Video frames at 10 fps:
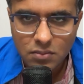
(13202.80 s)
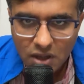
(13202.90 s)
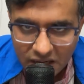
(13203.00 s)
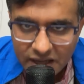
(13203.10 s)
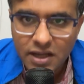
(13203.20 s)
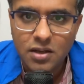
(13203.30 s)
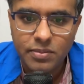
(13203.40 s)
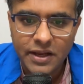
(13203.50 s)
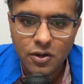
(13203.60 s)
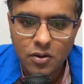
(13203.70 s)
Again,
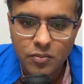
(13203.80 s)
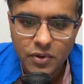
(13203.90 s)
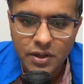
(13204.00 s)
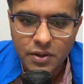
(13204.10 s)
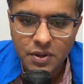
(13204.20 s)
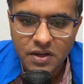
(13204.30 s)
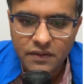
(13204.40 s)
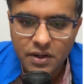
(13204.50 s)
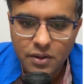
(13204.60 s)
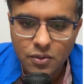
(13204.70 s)
applying componendo and
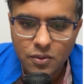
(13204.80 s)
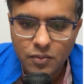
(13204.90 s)
dividendo.